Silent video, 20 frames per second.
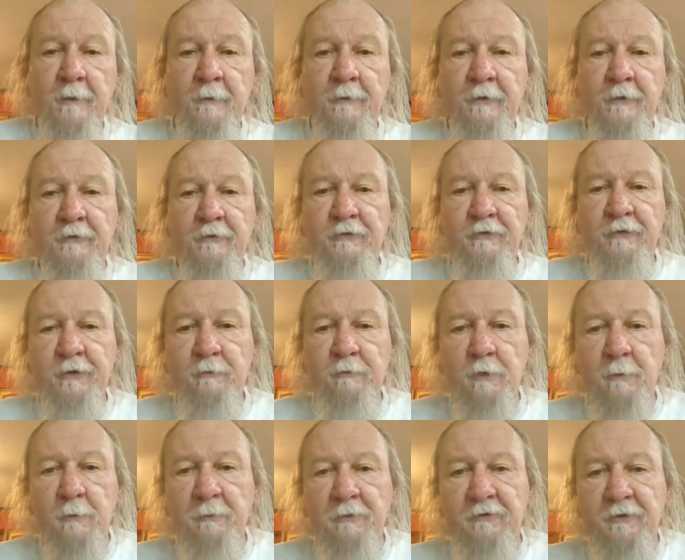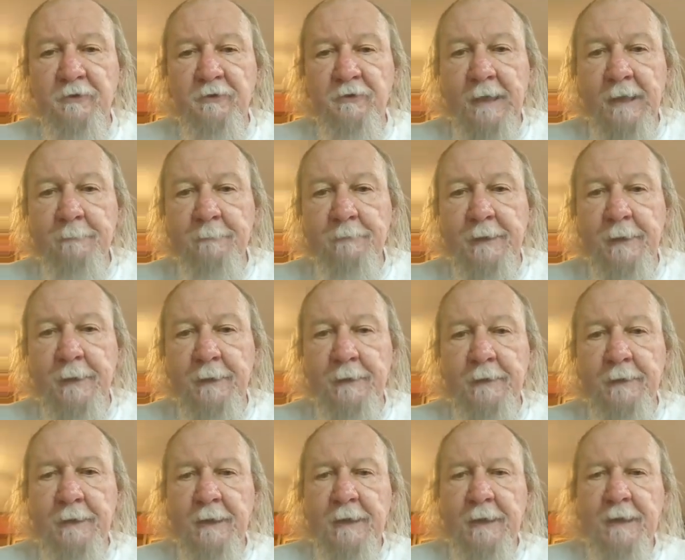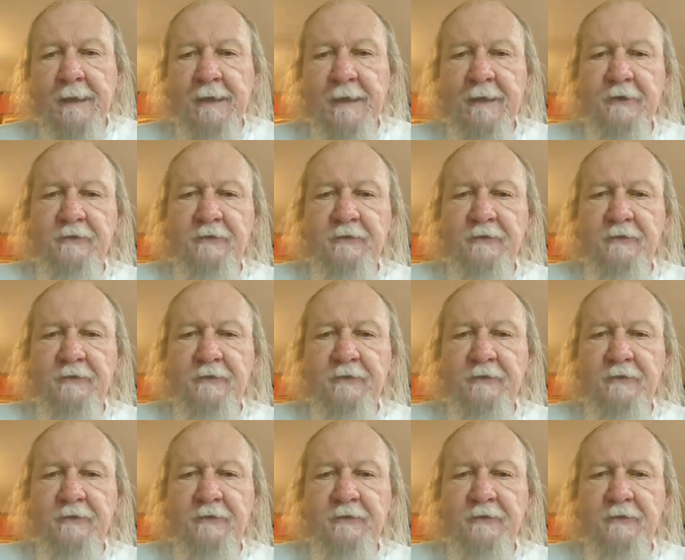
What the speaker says: This is the aromas that I'm getting. And